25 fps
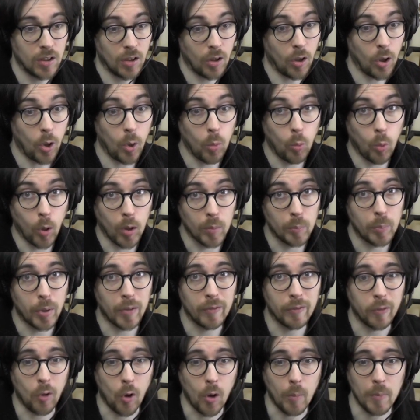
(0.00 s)
All one
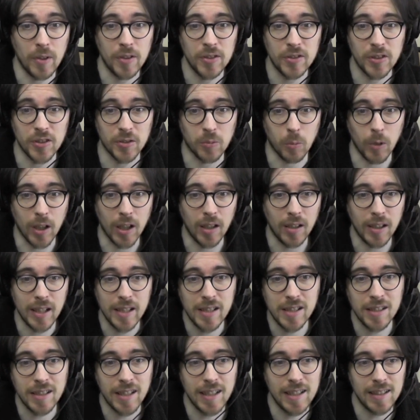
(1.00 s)
performance as well,
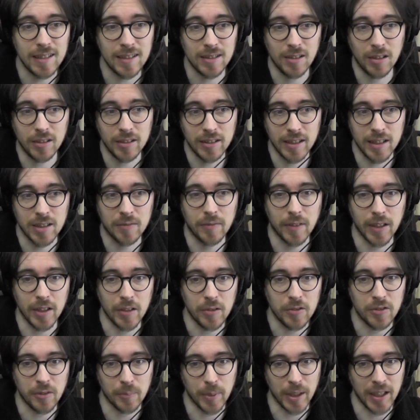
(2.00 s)
each of these. None of these
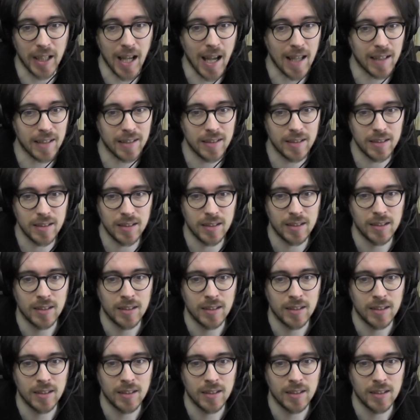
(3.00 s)
videos have been edited.